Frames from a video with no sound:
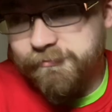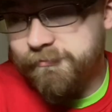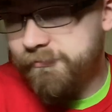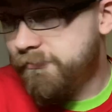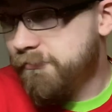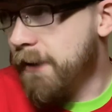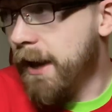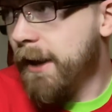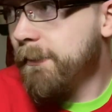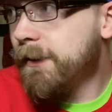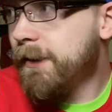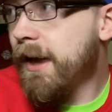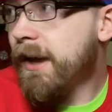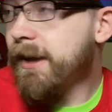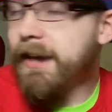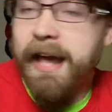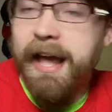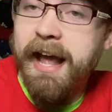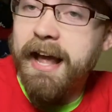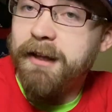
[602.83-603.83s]
maybe they
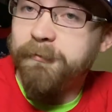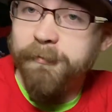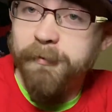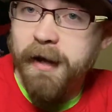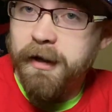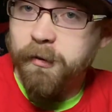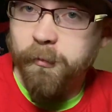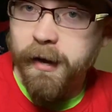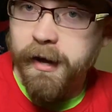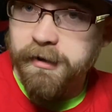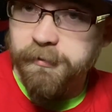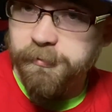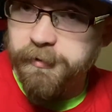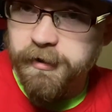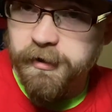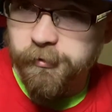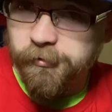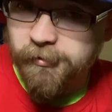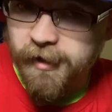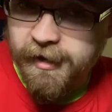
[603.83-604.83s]
can find a way to
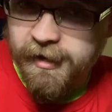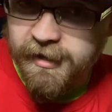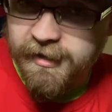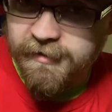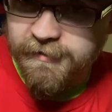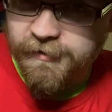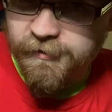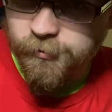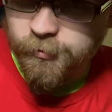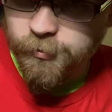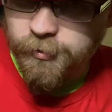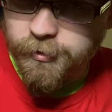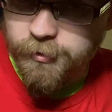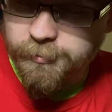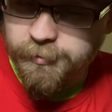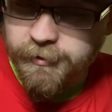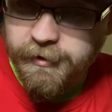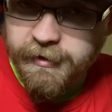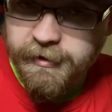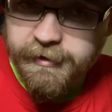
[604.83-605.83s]
finish second in this
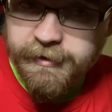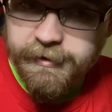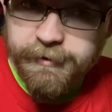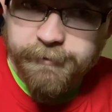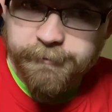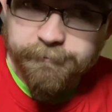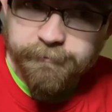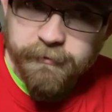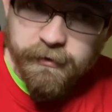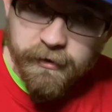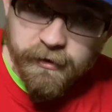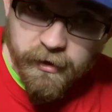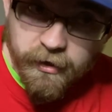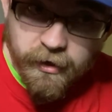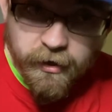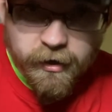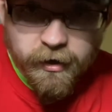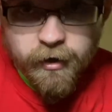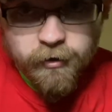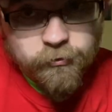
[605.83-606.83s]
group.
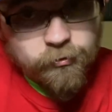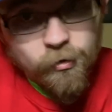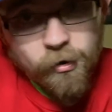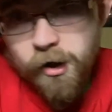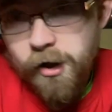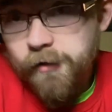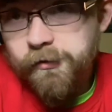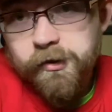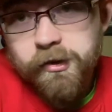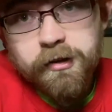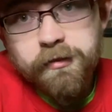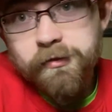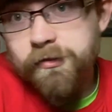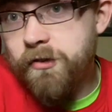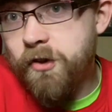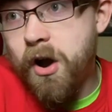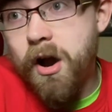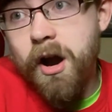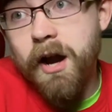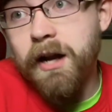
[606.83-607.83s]
A draw is a good
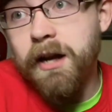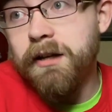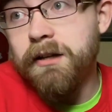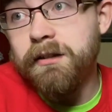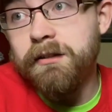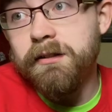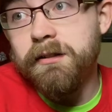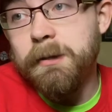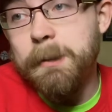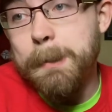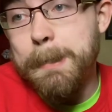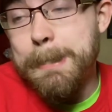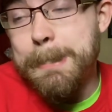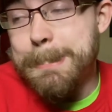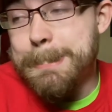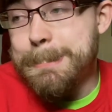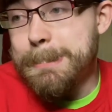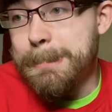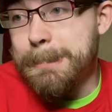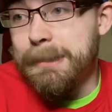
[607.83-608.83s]
start.
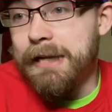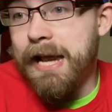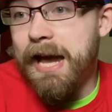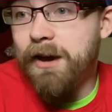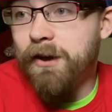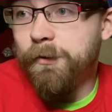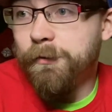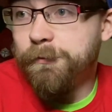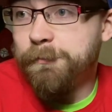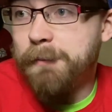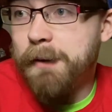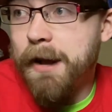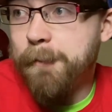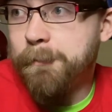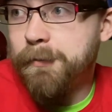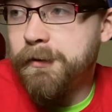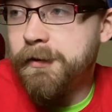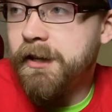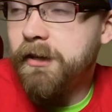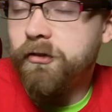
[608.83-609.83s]
Now, if my
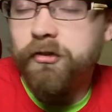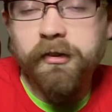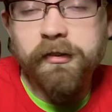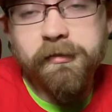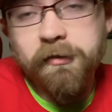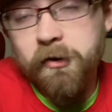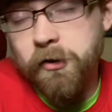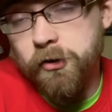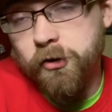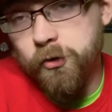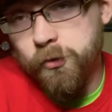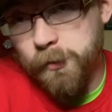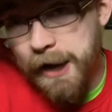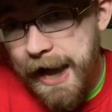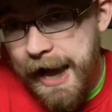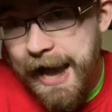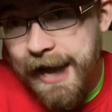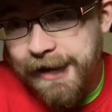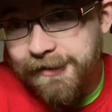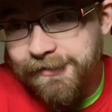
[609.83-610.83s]
predictions are
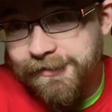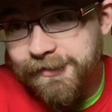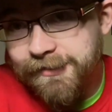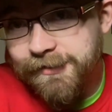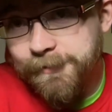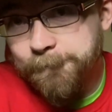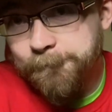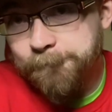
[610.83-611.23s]
correct,